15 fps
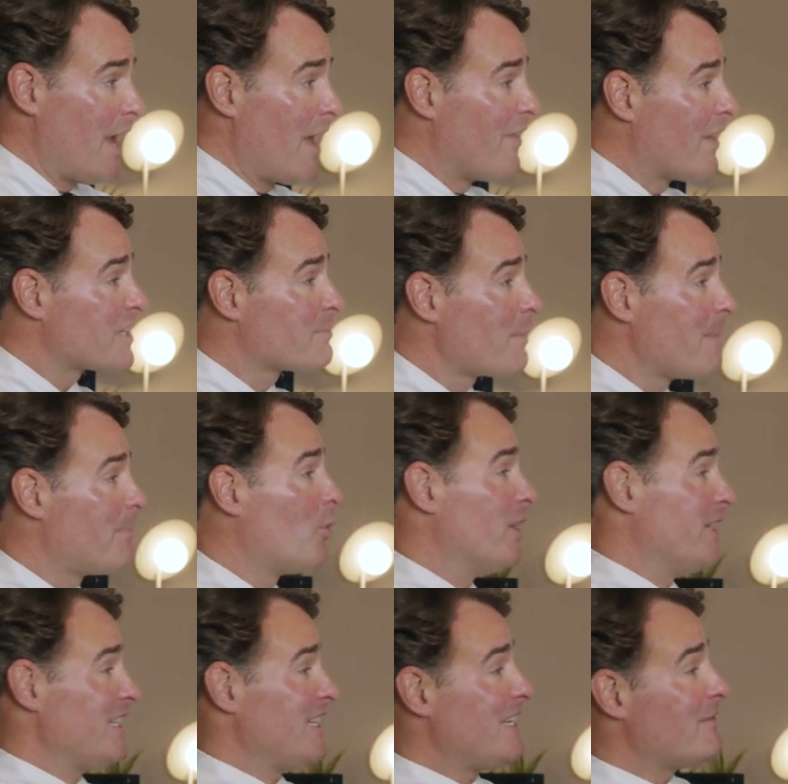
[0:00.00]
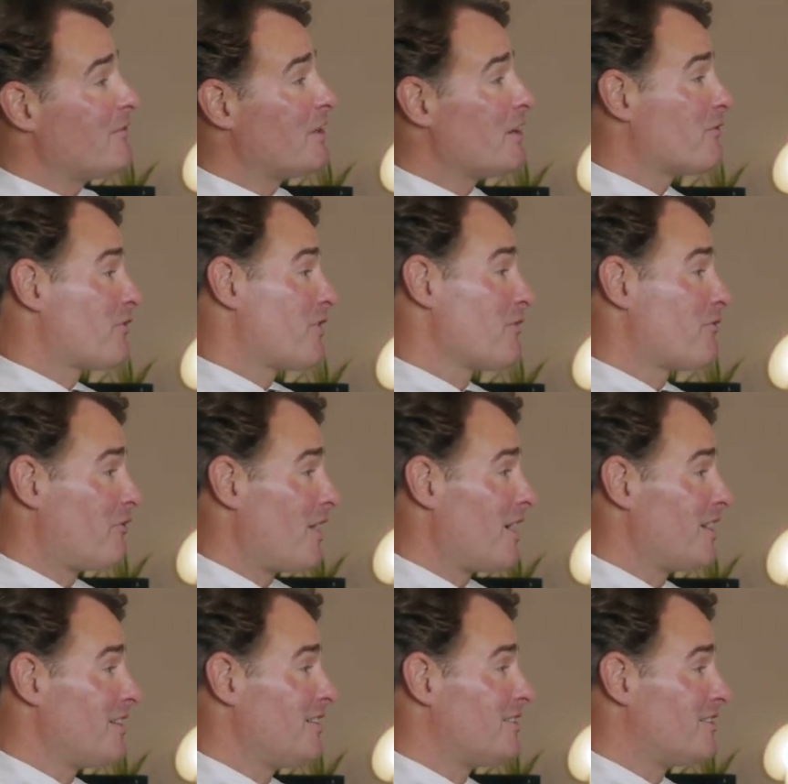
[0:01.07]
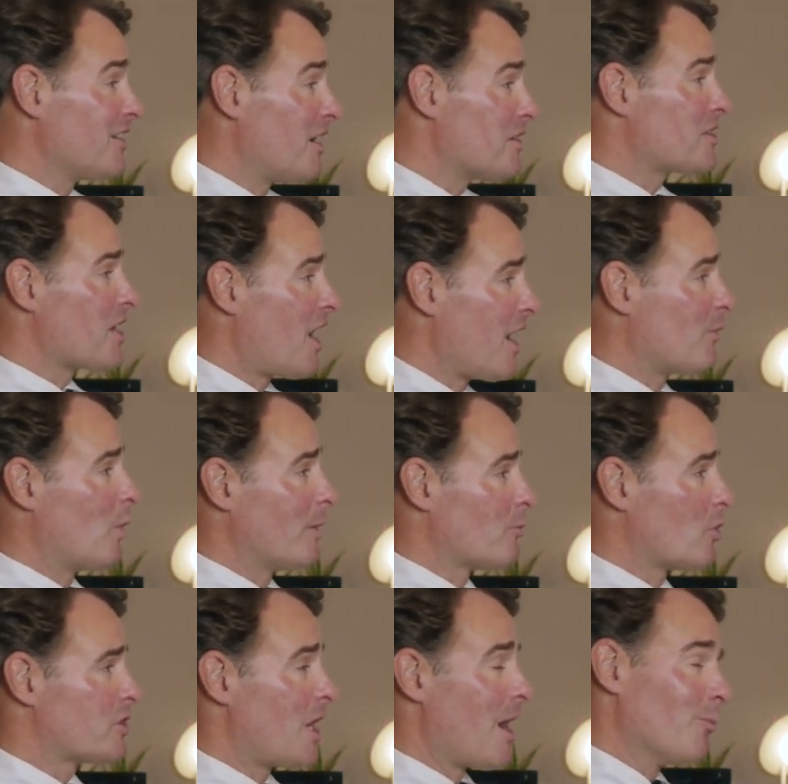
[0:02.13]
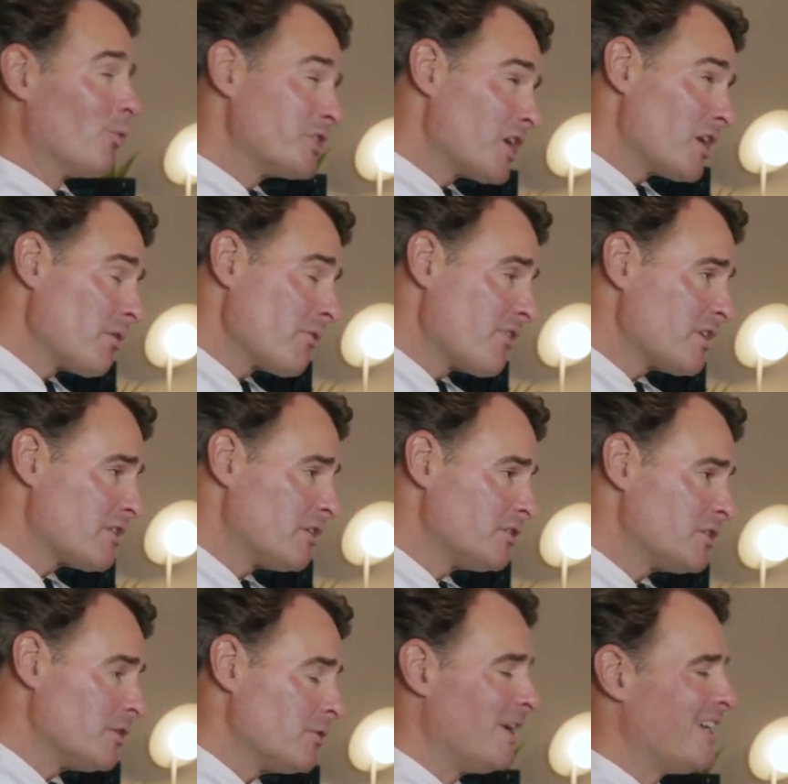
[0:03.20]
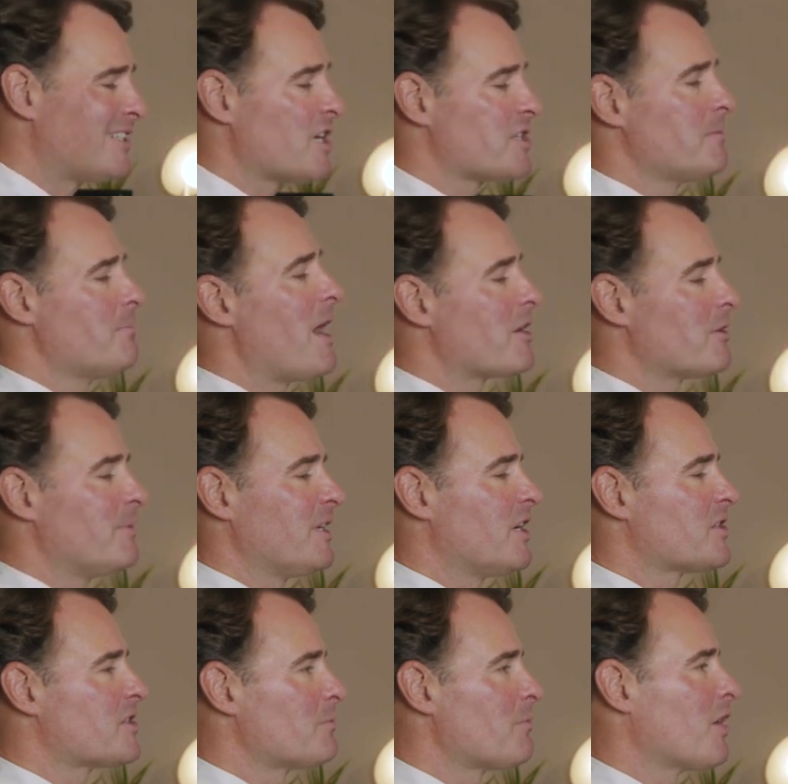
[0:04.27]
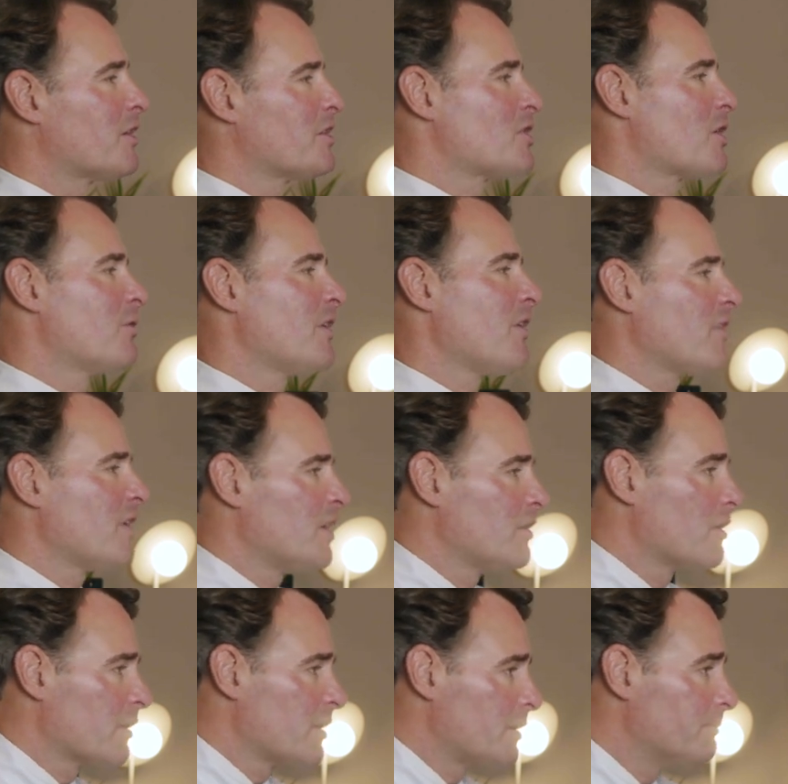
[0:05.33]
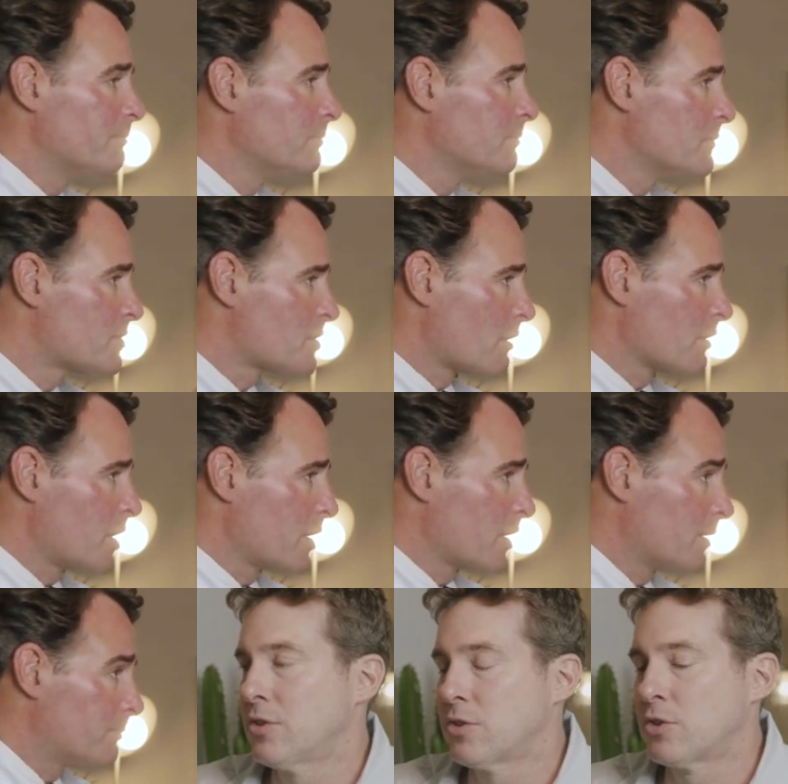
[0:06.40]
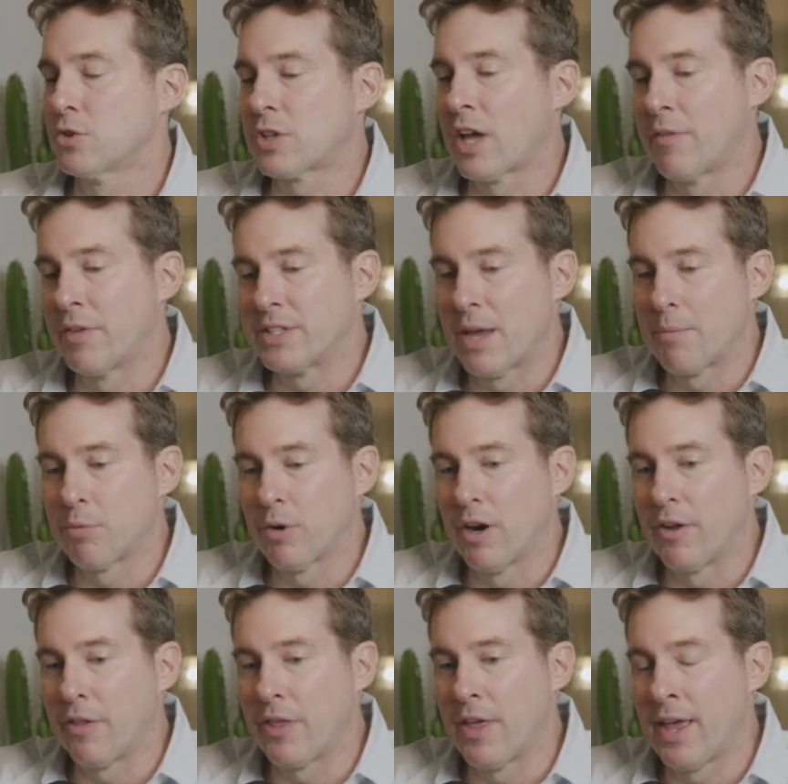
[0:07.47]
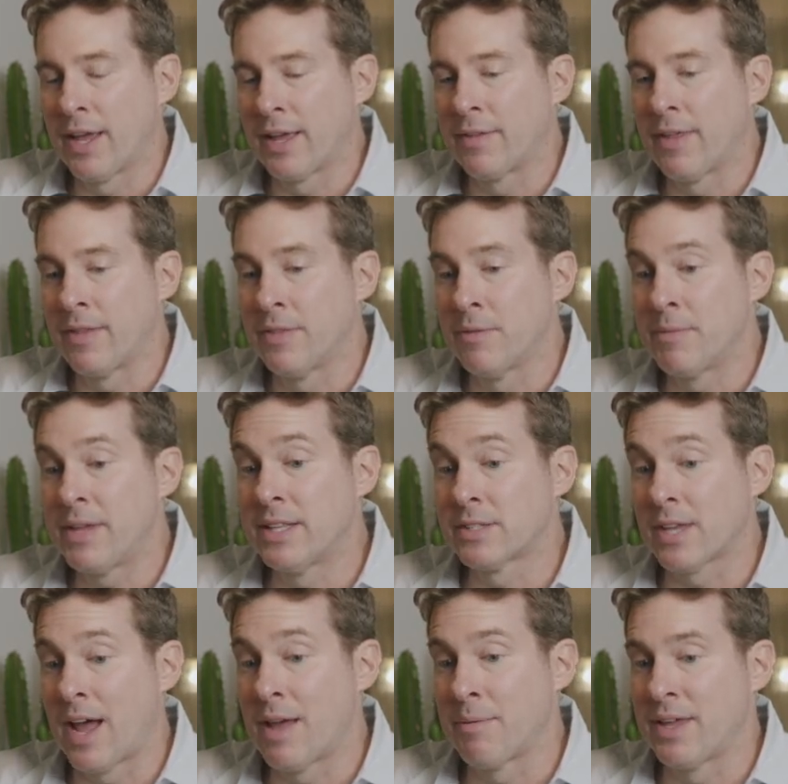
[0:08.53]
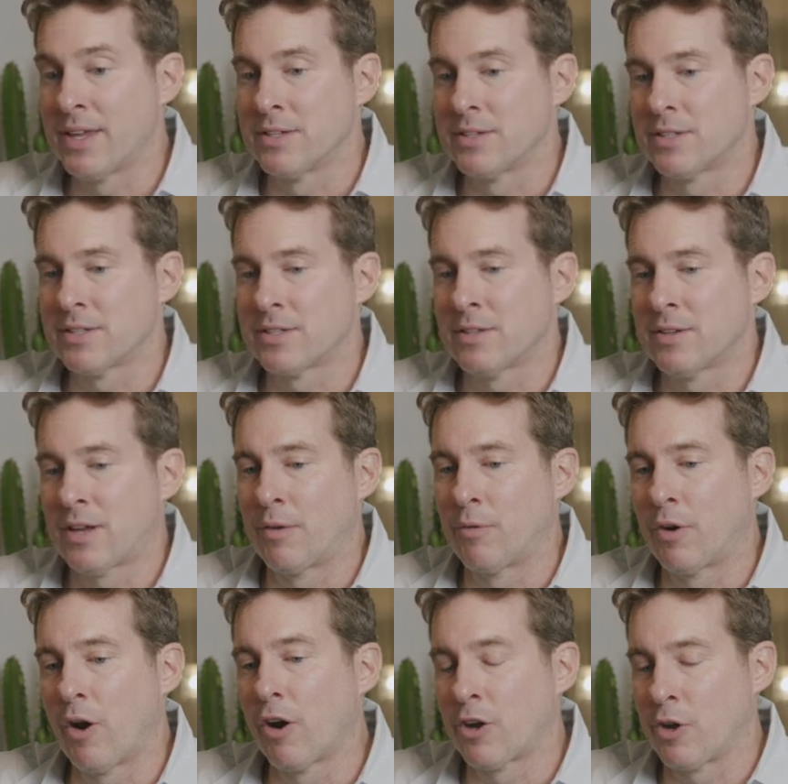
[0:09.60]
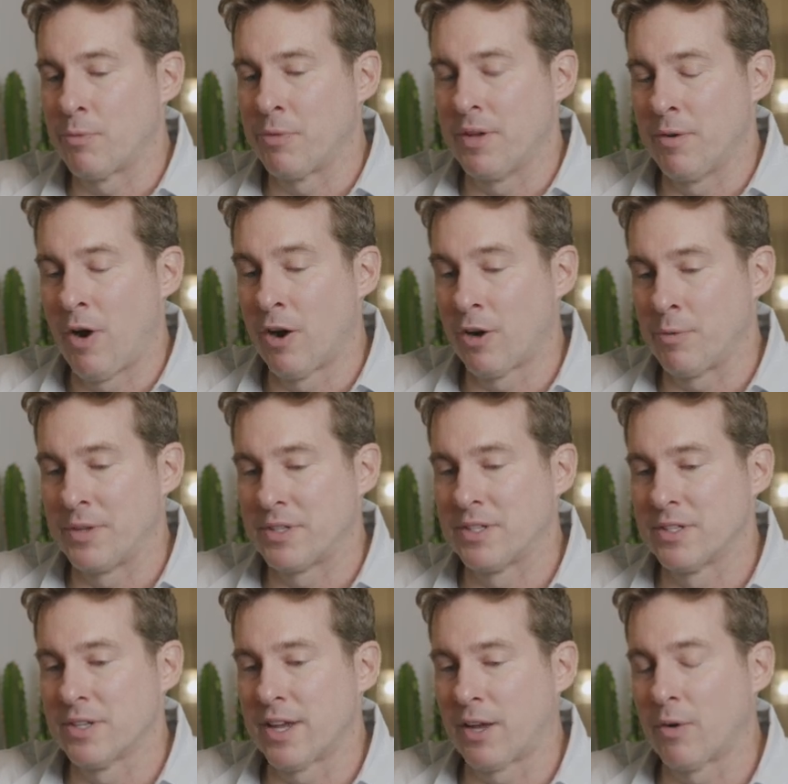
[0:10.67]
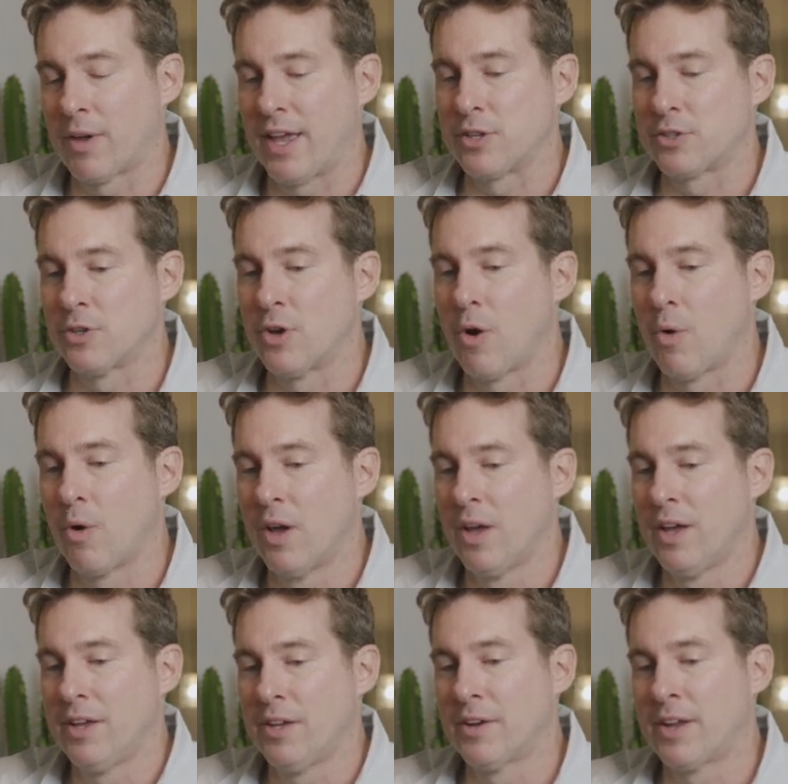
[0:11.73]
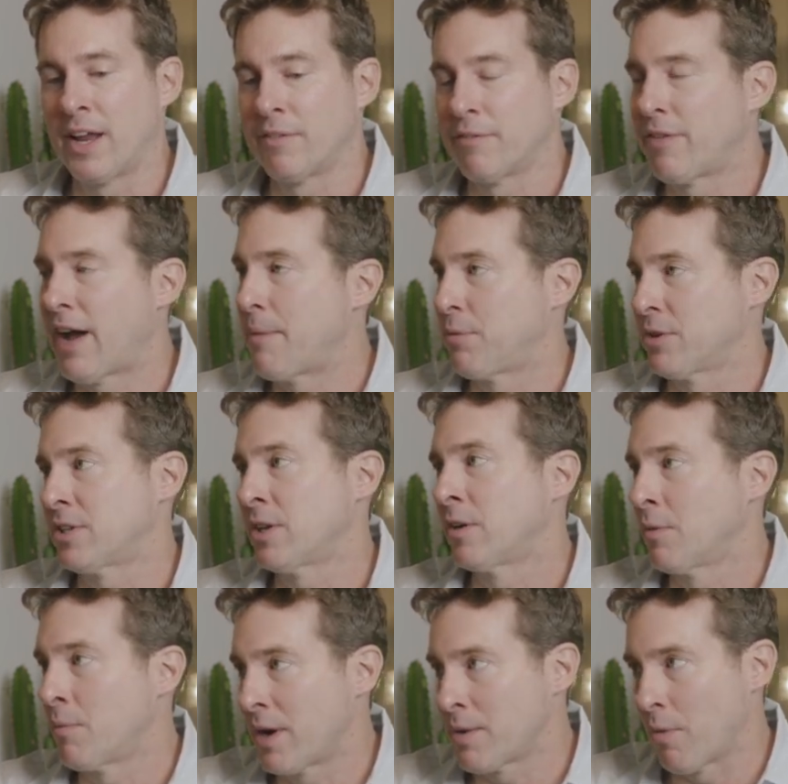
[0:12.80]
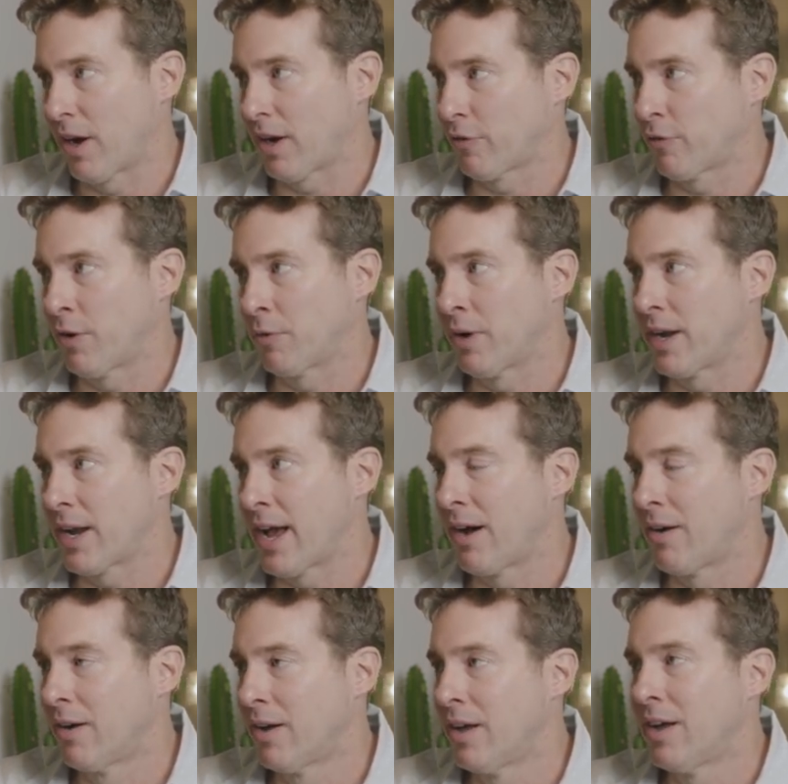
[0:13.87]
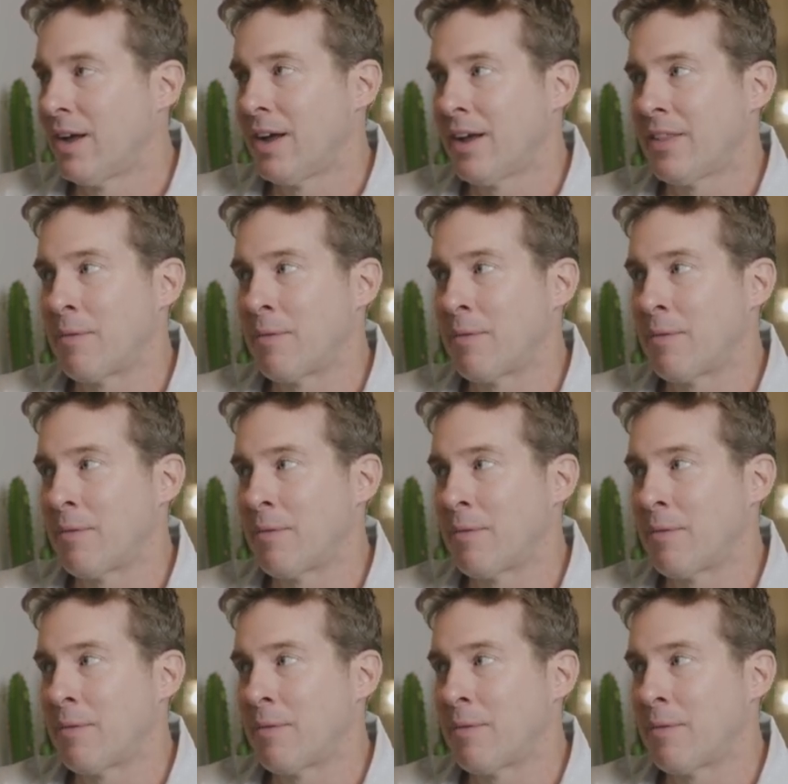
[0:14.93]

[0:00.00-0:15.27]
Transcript: And that's my point. Even if the Fed does hike one more time, which I don't think they'll do, it doesn't matter because the market's already thinking they're going to start cutting So it's kind of a temporary thing. And then the meantime is kind of what arguments is like, okay, so you're getting 5% on a money market fund right now. Right.